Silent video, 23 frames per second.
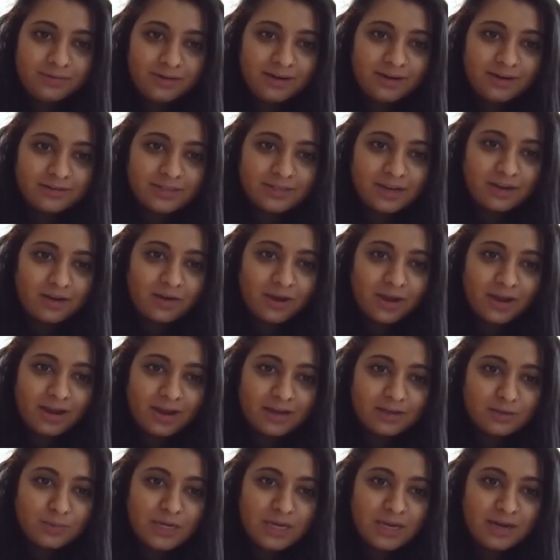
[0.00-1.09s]
And I was like, okay,
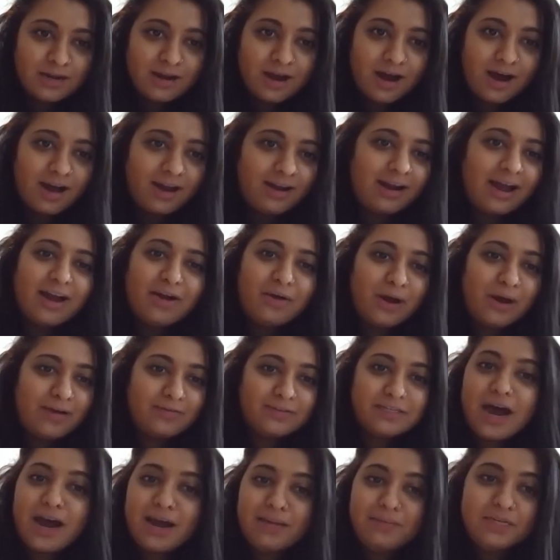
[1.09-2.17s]
guys, I don't have
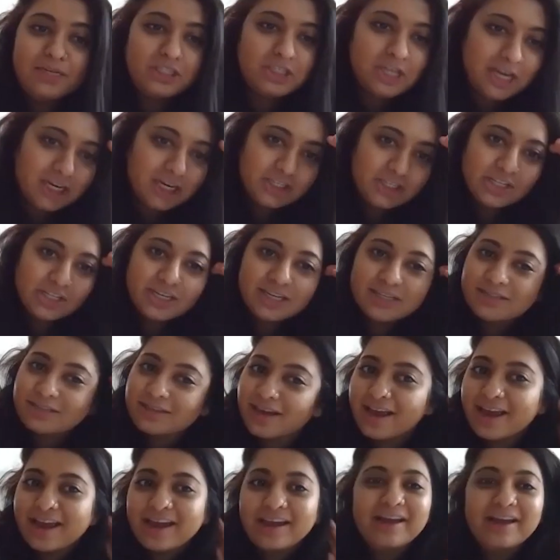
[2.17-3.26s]
time to change this.
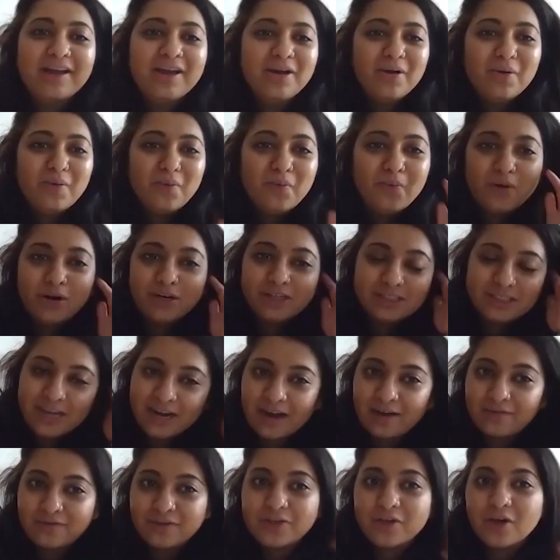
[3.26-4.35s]
Like, we're just going to
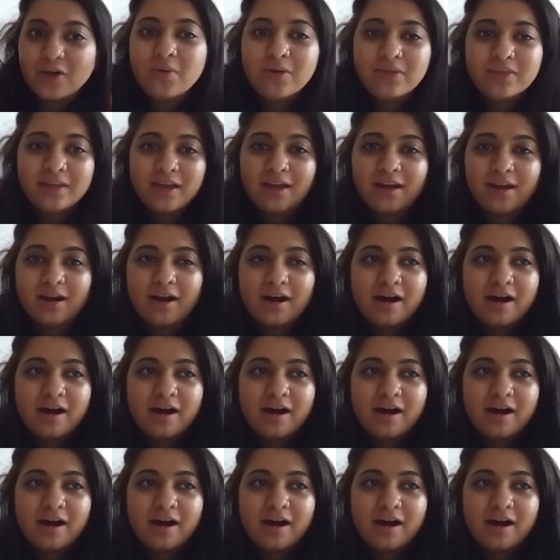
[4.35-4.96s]
have to go with it.